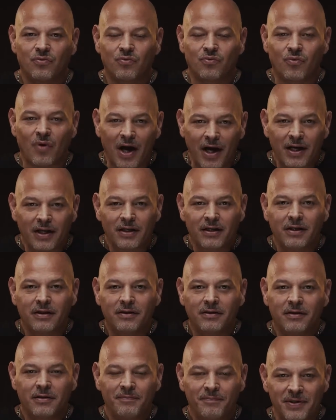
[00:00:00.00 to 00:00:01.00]
write
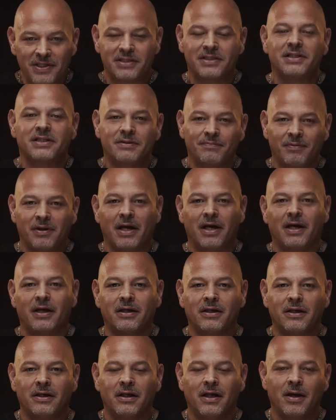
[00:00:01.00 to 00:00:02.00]
the business
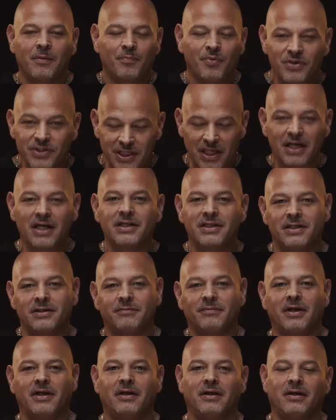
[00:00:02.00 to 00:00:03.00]
plan and present it to
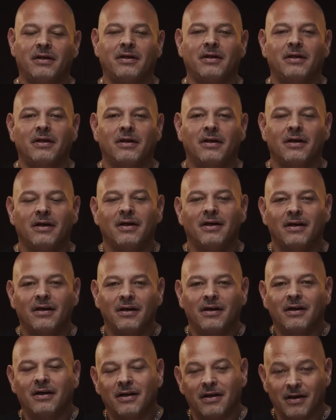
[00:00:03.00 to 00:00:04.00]
me.
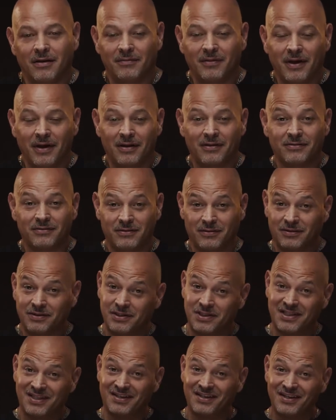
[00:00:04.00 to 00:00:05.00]
And I'm like, you
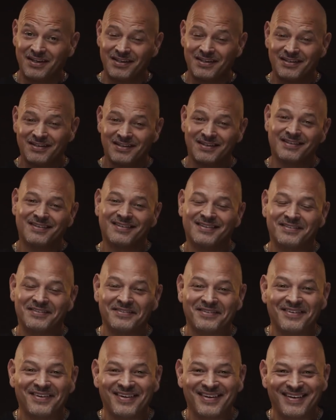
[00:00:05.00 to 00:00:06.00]
serious?
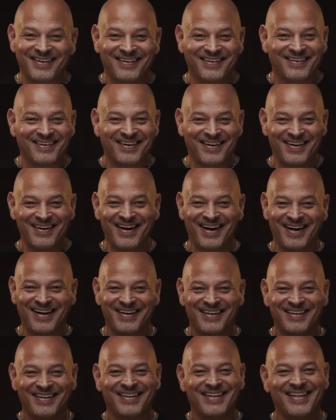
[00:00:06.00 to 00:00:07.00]
I'm like, all right.
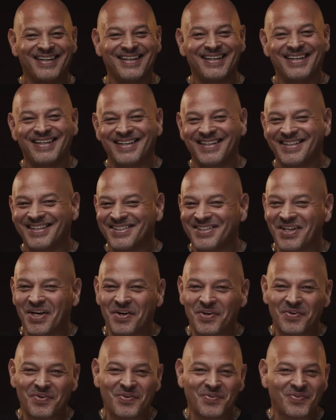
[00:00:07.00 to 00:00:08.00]

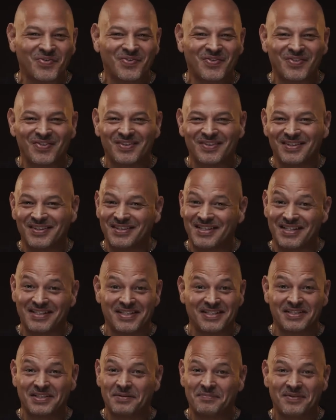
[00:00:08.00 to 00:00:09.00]
So this
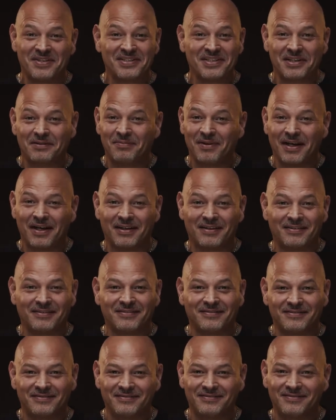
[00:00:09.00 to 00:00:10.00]
is the business plan.
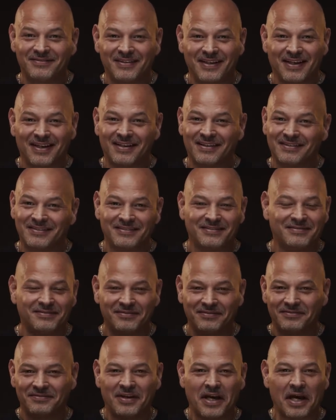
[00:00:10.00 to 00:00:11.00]

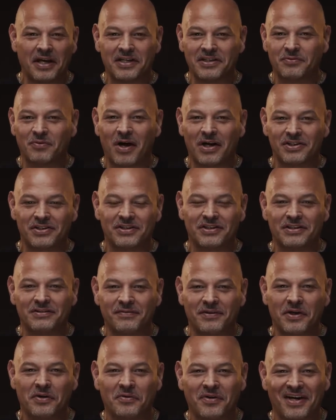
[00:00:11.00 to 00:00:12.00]
And Eddie's watching this
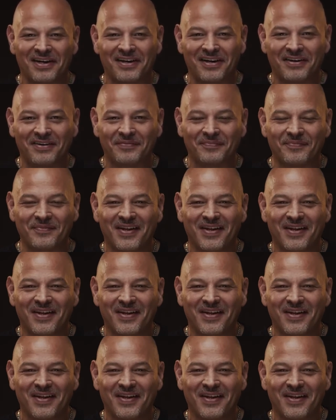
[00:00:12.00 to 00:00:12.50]
video right now.